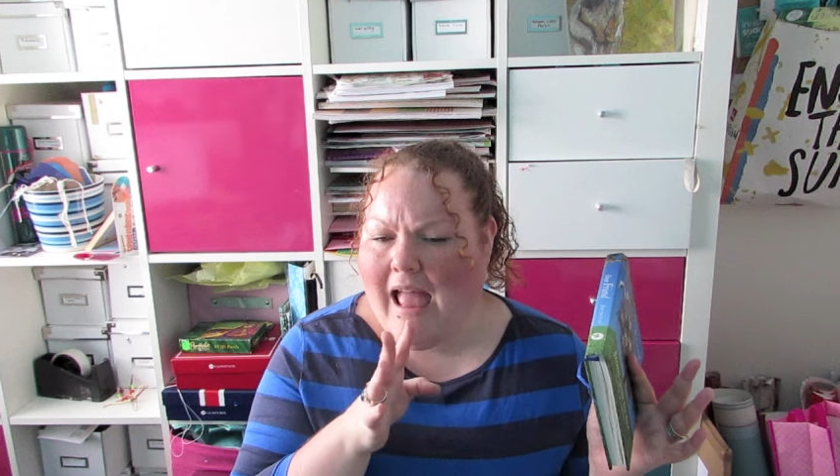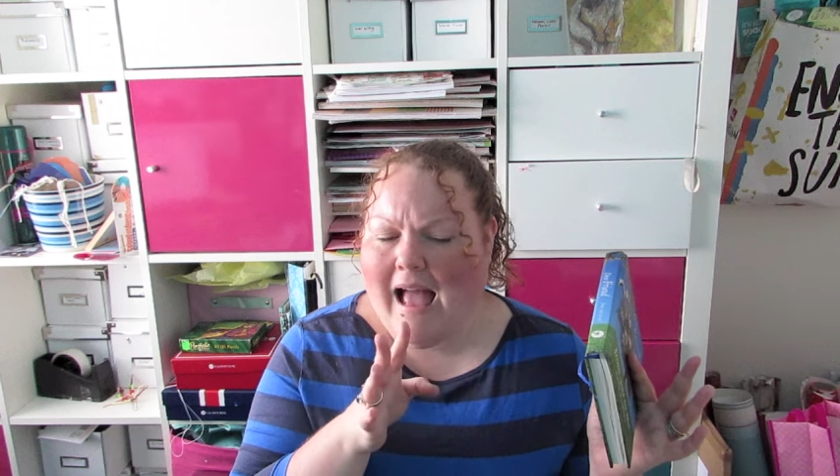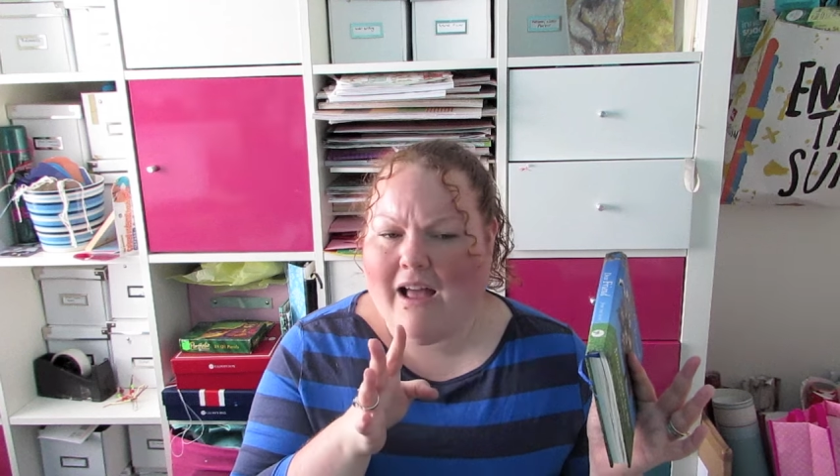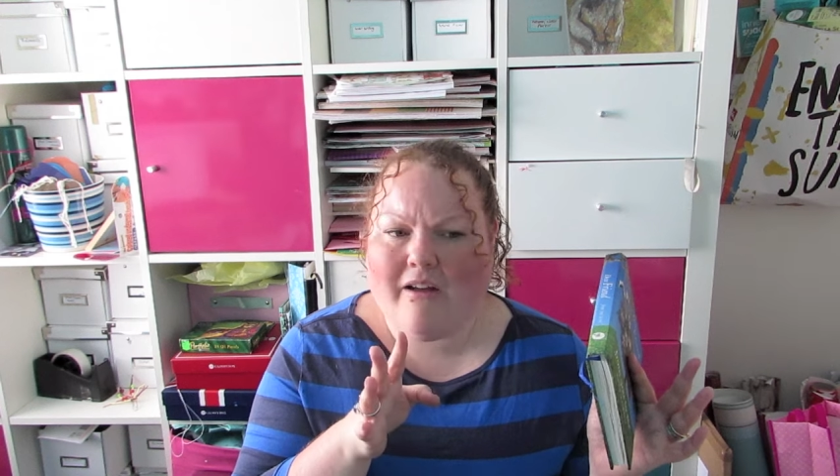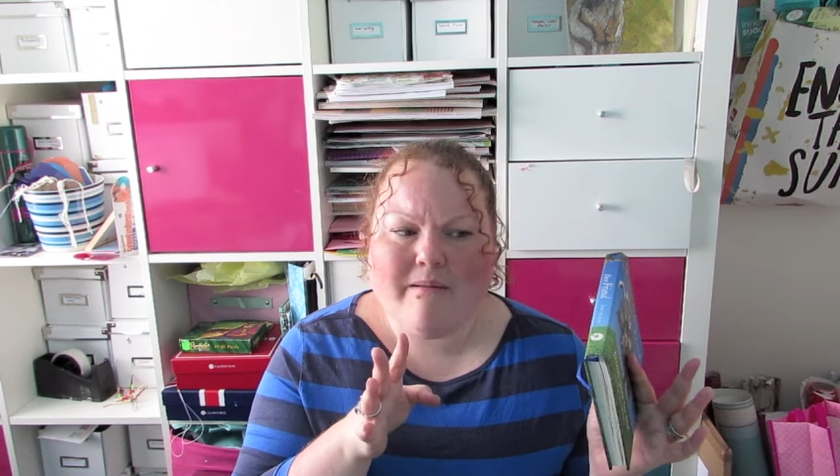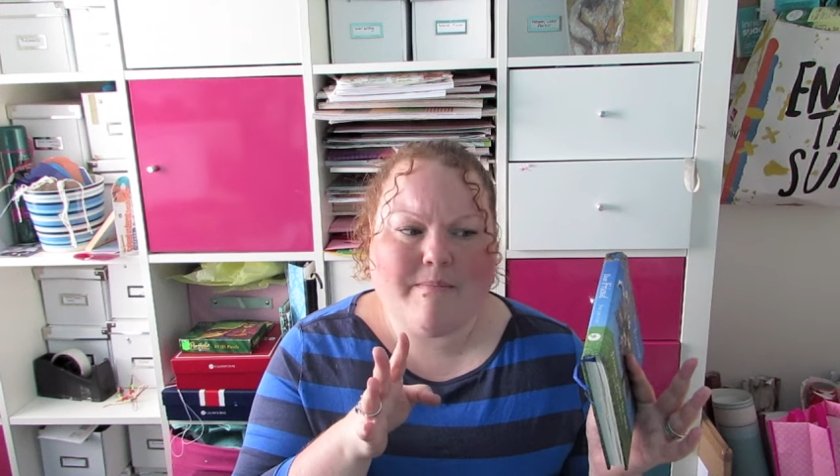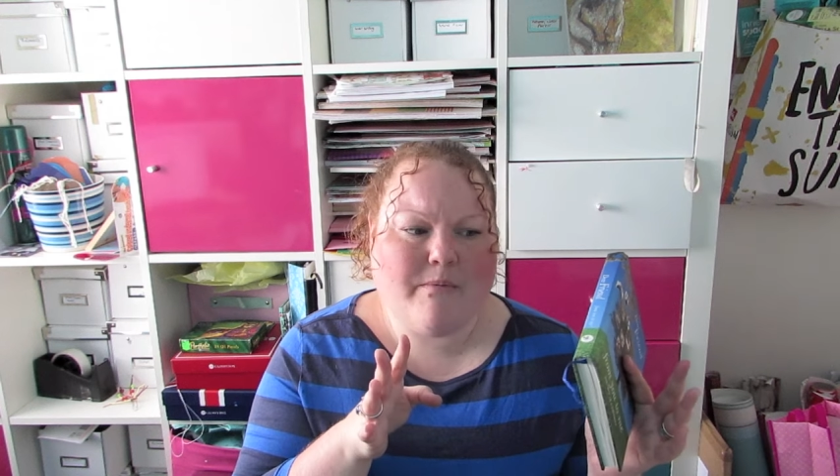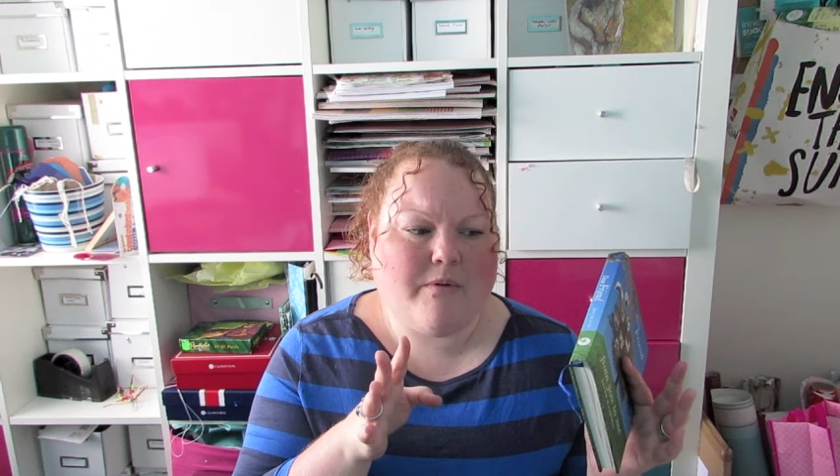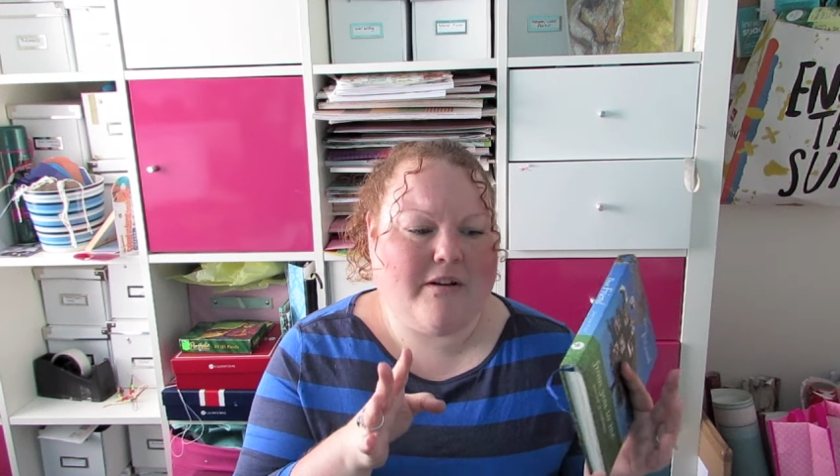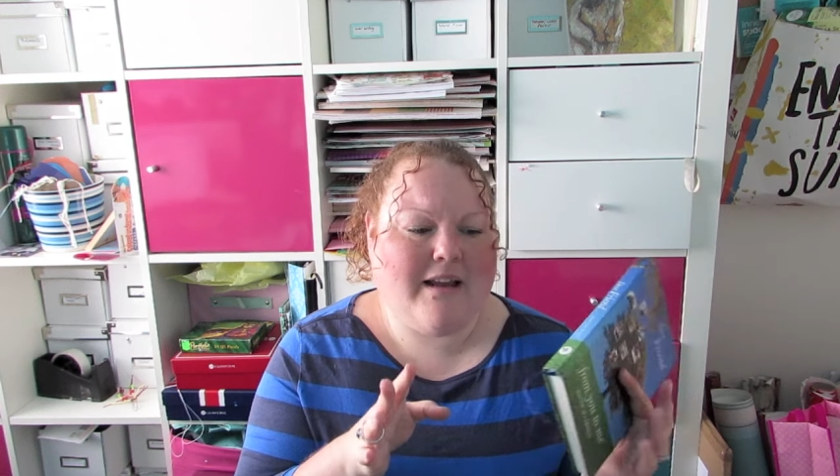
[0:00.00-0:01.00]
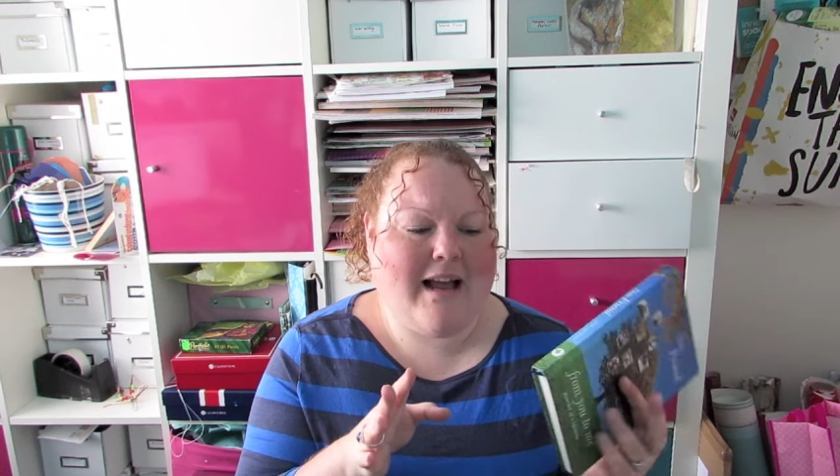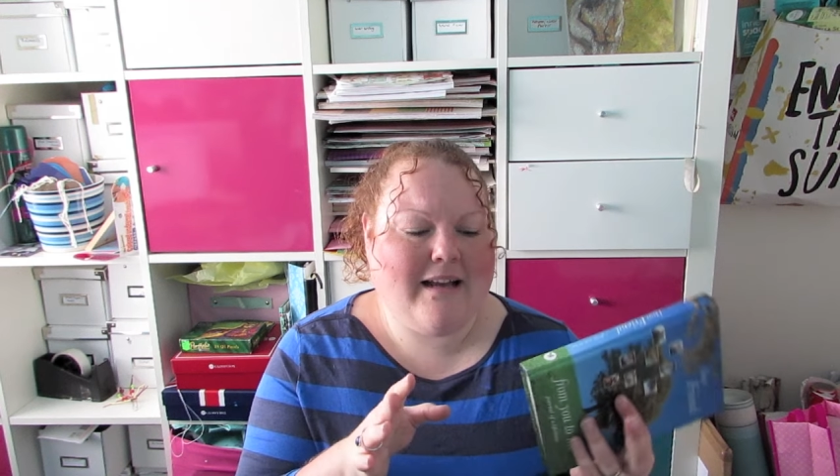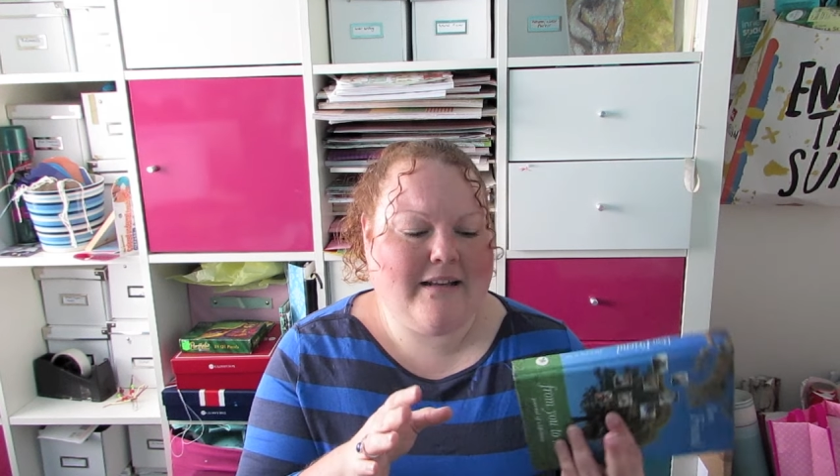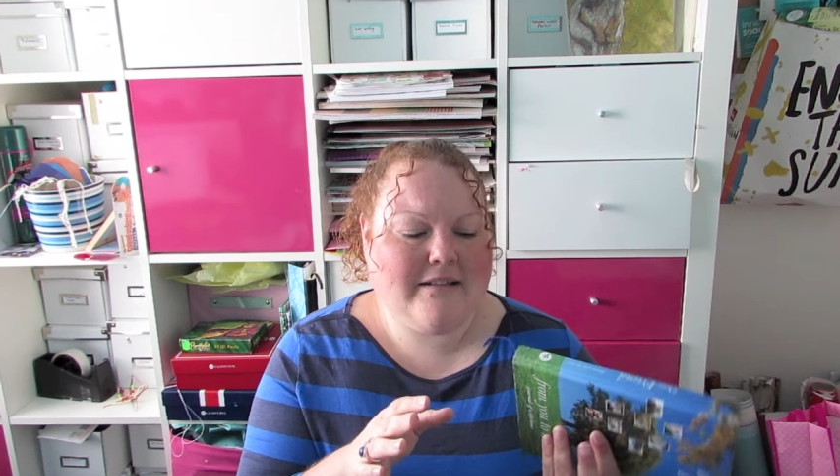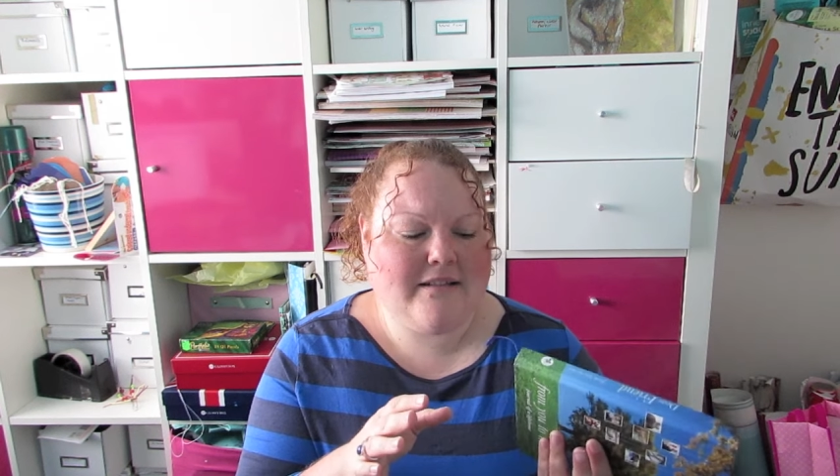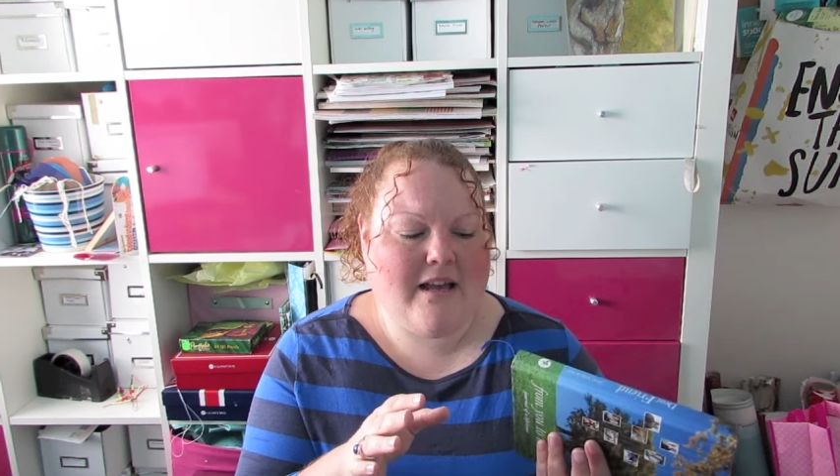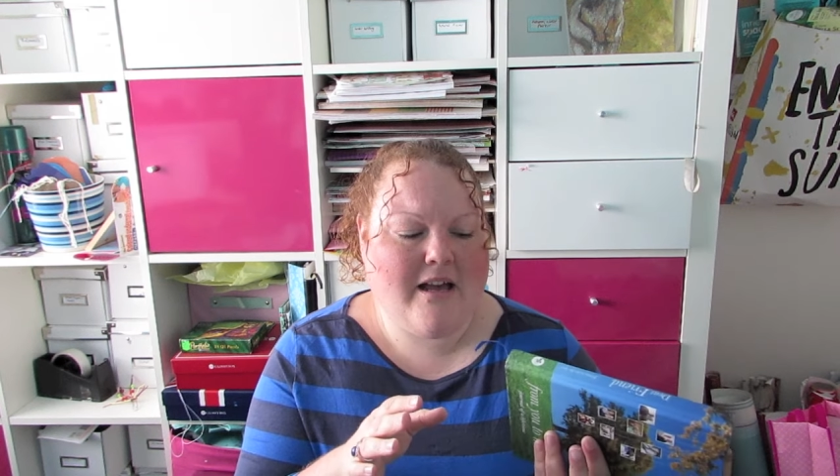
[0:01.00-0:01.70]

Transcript: I can't remember what, and